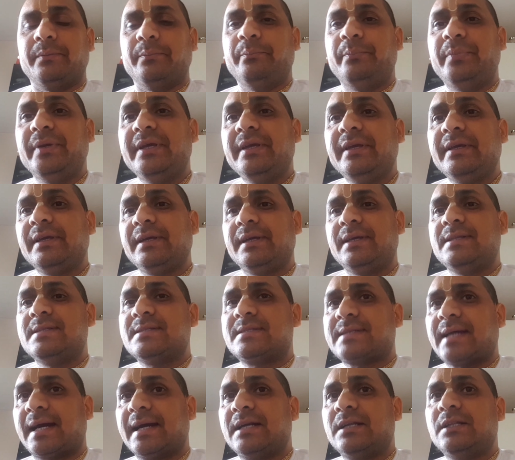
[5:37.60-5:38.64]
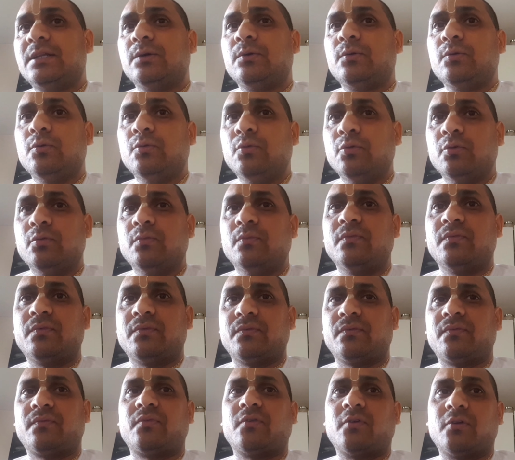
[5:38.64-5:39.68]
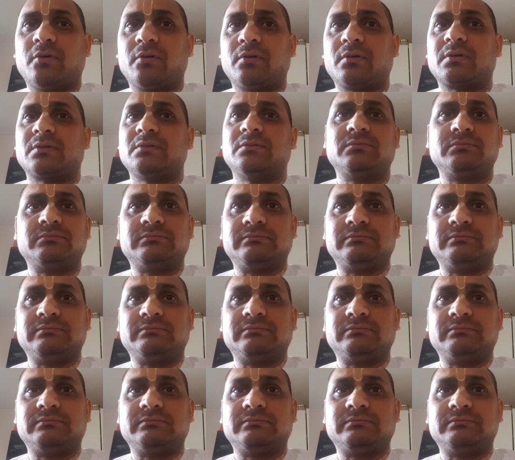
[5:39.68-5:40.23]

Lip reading: being inside the womb for